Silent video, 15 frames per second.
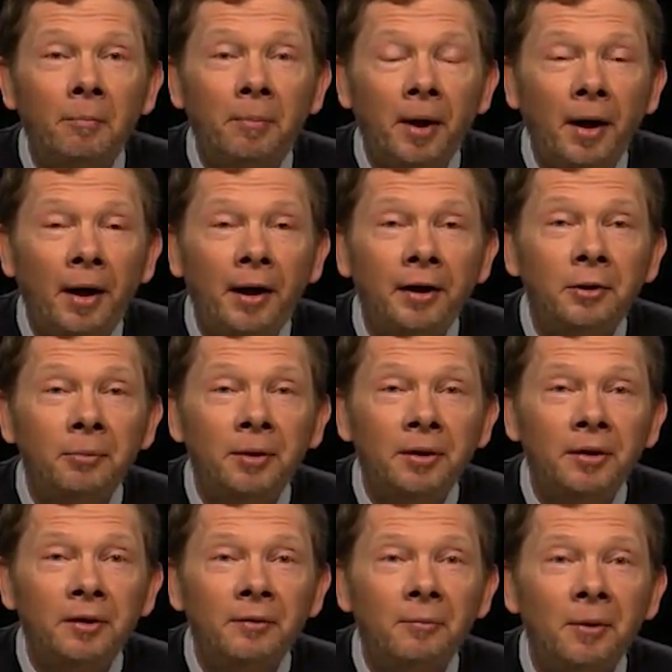bad
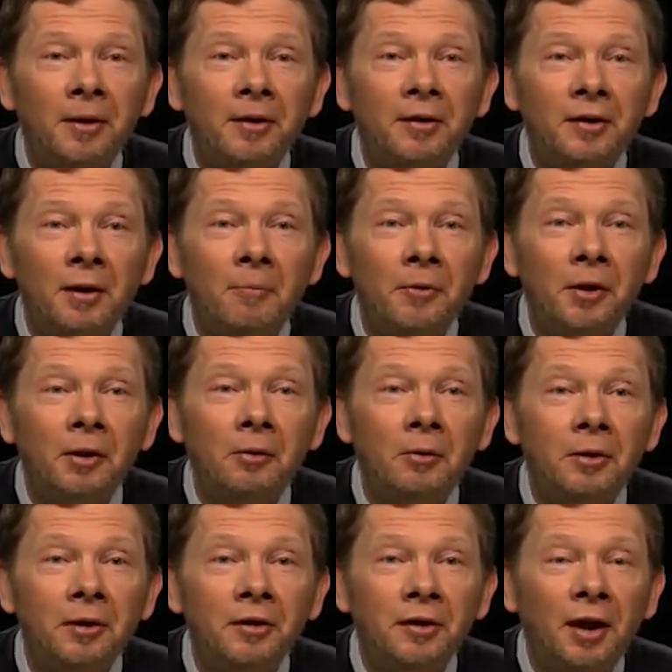when, when something
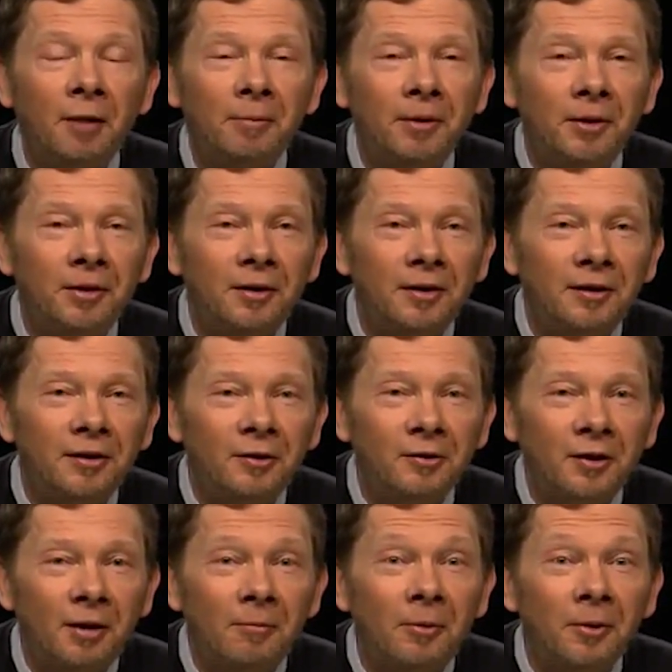good has happened to
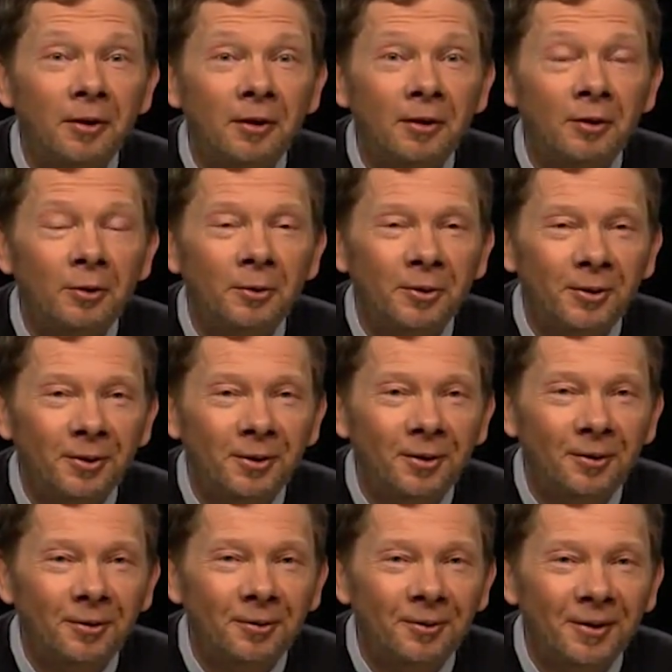somebody close to
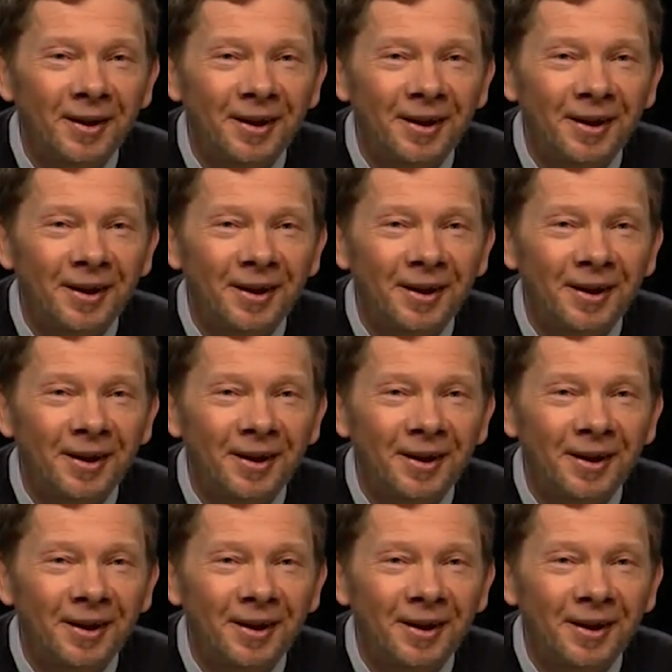you.